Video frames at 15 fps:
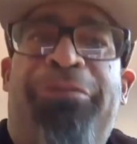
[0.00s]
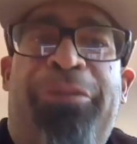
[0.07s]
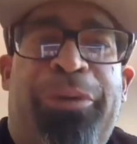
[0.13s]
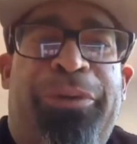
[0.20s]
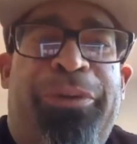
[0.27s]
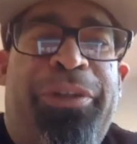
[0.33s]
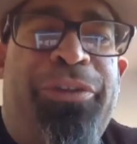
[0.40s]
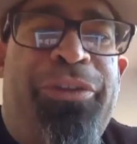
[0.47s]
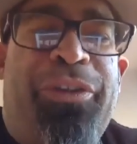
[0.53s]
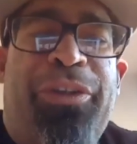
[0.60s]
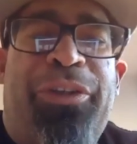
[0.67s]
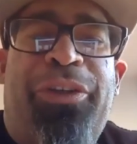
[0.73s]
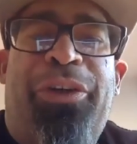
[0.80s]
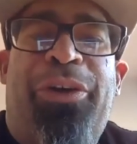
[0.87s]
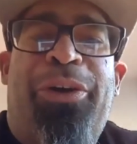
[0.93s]
Voltage
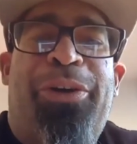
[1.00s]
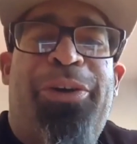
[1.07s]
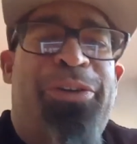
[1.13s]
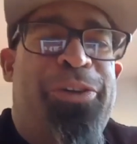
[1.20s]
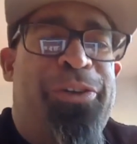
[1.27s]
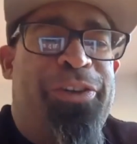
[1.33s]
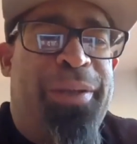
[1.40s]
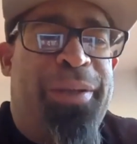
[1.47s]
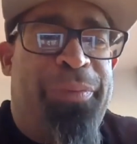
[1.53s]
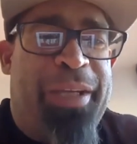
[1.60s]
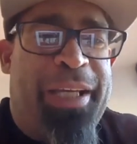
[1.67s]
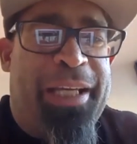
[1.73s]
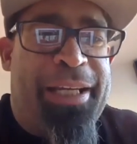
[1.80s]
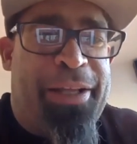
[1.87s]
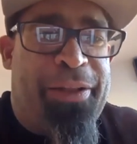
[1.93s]
Guitars or
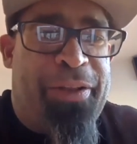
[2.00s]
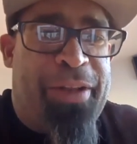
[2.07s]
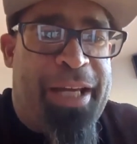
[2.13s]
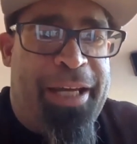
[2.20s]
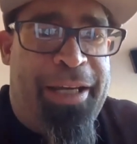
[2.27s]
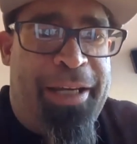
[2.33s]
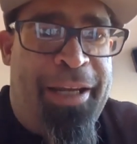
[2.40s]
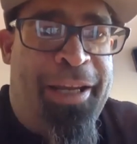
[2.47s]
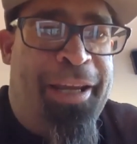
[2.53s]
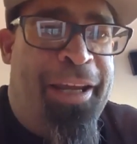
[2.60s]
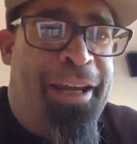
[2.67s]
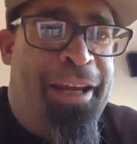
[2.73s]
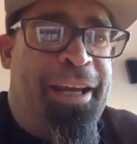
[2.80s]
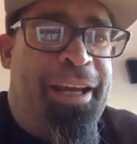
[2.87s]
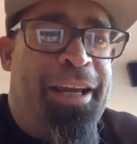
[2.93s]
something in LA,
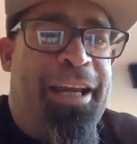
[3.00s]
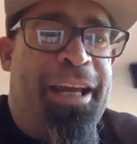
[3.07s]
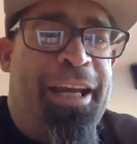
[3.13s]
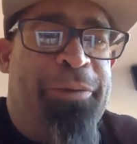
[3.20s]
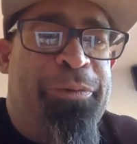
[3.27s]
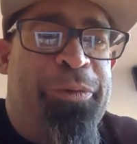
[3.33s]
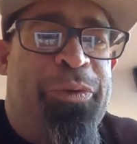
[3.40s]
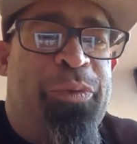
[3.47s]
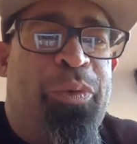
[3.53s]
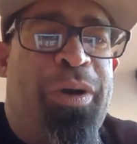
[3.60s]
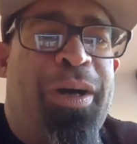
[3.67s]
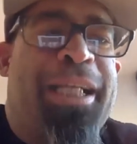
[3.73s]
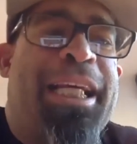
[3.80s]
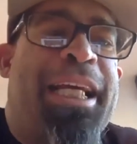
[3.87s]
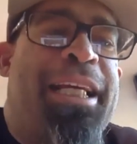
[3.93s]
and was
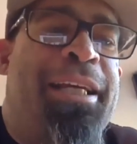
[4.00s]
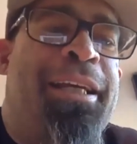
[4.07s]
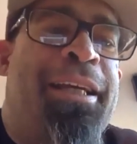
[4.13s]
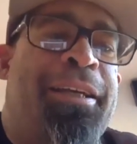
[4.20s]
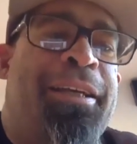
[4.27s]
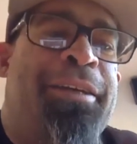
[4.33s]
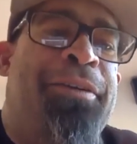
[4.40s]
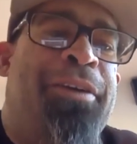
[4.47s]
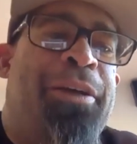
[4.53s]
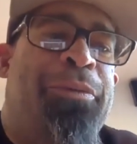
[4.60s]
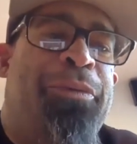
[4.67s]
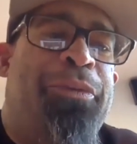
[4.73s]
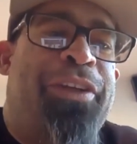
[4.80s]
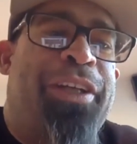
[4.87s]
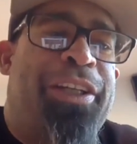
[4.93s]
walking in and
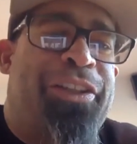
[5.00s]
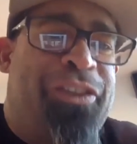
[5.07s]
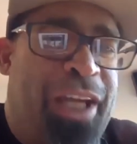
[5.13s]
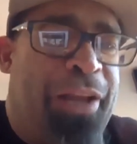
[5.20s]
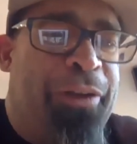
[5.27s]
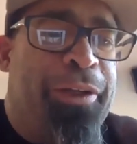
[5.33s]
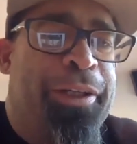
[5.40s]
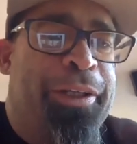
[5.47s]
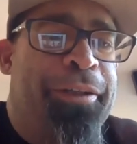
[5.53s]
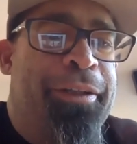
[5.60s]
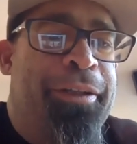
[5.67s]
was going to sell it.